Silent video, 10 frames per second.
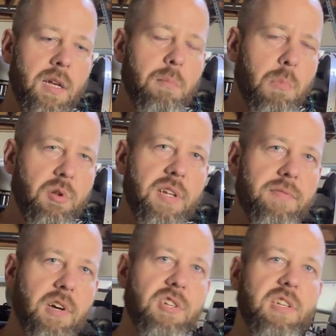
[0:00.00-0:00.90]

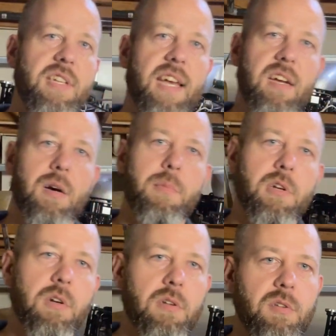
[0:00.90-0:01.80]
multifunction
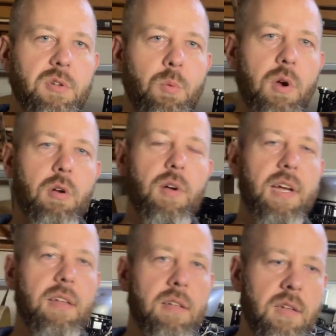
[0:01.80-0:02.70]
tachometer to work right,